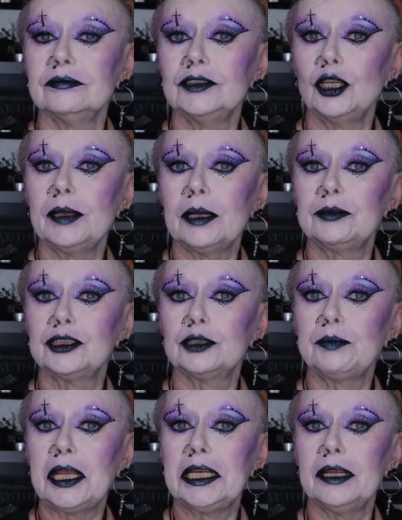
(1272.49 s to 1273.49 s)
you'll be able to
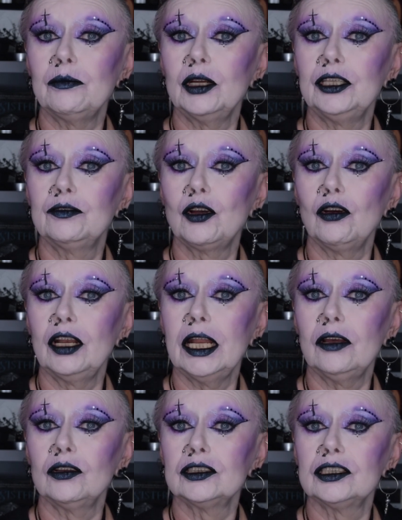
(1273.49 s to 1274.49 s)
spend it when you've got
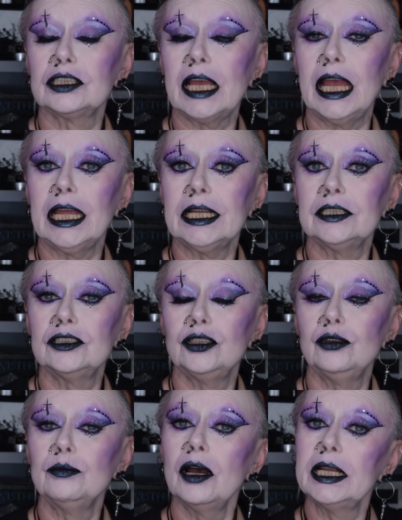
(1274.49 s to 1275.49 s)
lots and
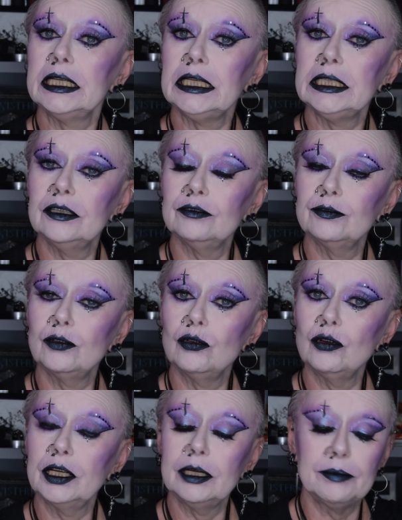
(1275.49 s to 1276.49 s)
you might need it
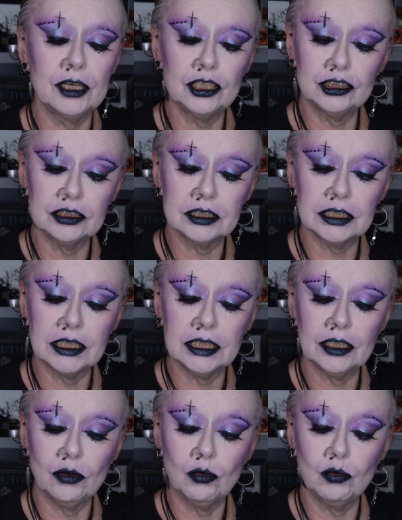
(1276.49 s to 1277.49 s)
for an
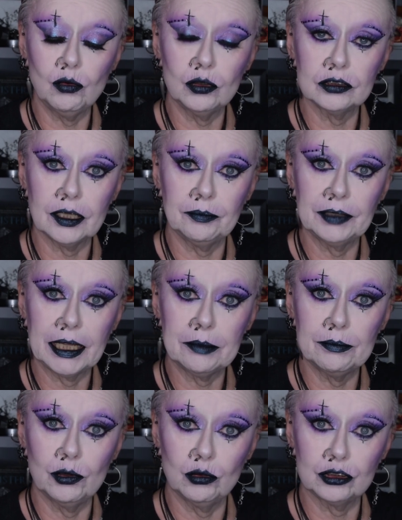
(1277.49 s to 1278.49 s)
emergency or something
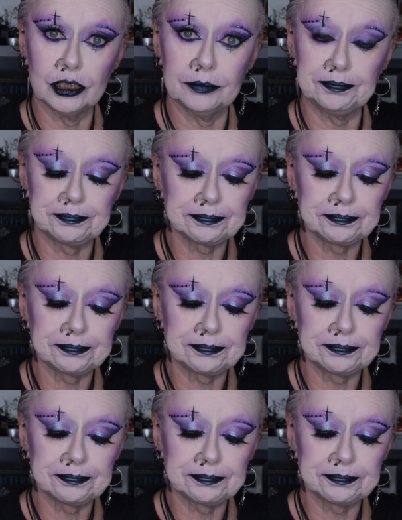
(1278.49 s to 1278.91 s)
important.